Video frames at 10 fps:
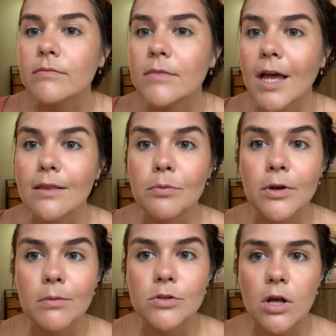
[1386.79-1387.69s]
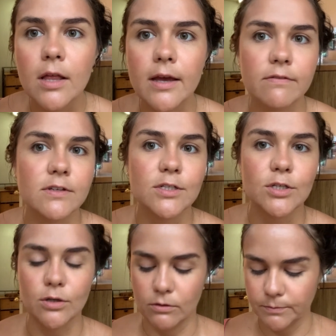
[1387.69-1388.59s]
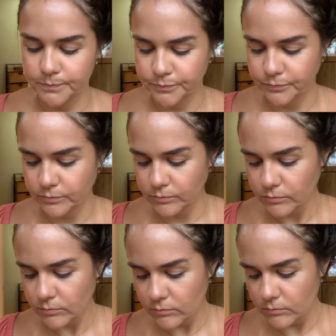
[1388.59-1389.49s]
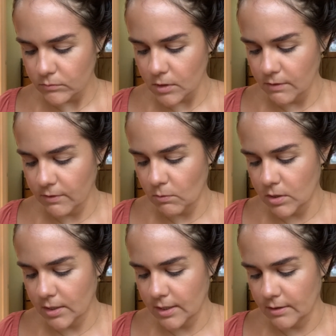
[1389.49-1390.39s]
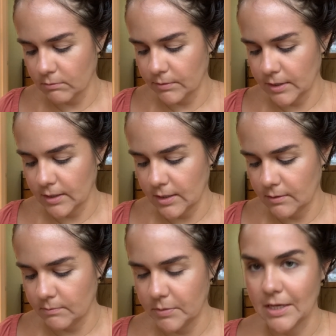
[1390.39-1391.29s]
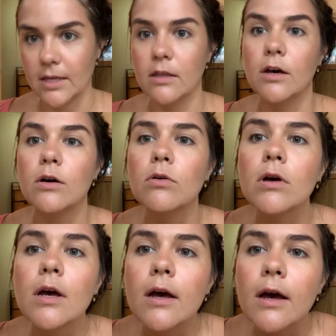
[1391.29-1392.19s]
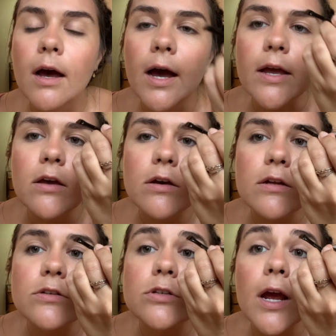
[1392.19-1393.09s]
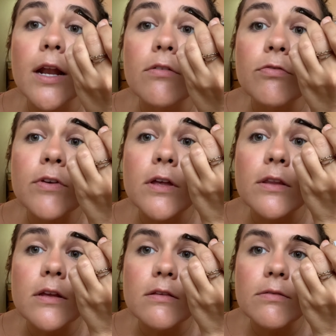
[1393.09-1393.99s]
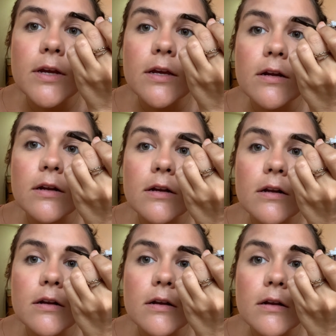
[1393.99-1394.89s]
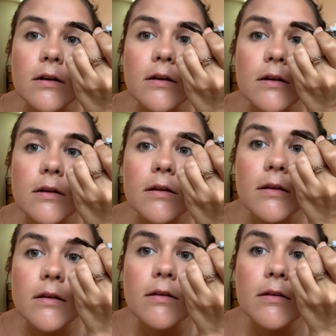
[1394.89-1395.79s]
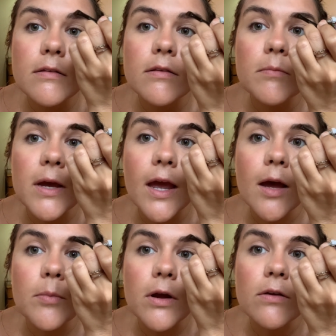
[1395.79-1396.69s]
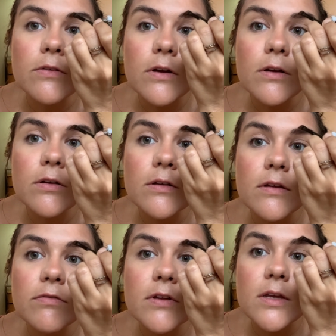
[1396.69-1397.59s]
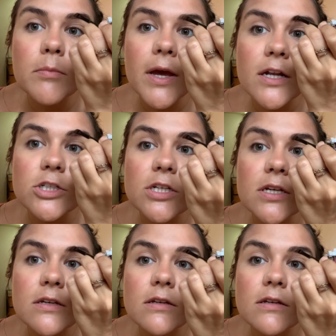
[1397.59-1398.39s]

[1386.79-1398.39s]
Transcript: that's pretty much all I have to do. If I want to get really picky though, I could try to fill this right here. So my eyebrows are definitely patchy.